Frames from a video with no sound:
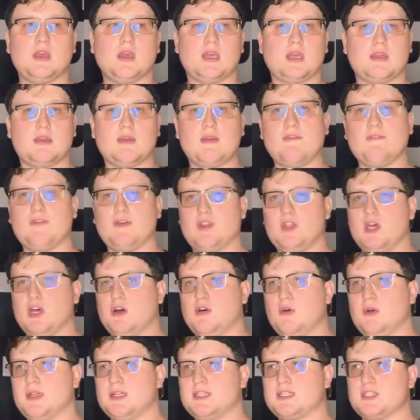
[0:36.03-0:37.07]
even
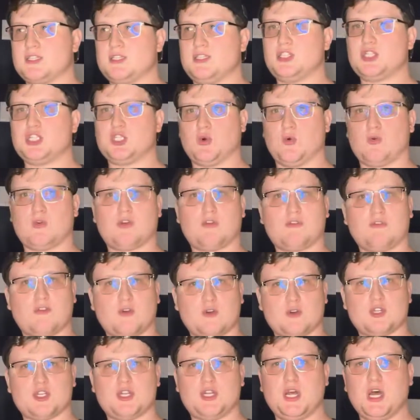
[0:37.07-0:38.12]
though it's the shorter
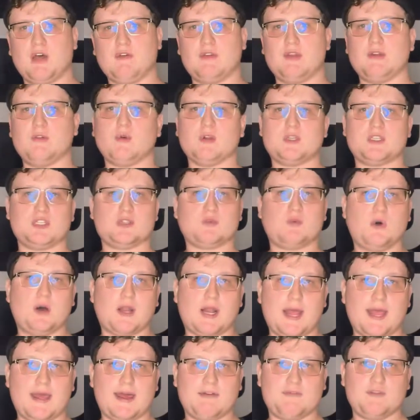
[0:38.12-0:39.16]
version of it, which is what
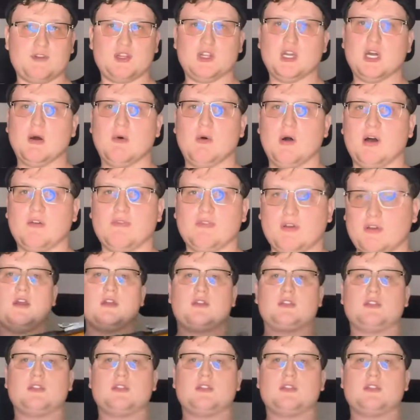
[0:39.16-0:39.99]
I have to go off of.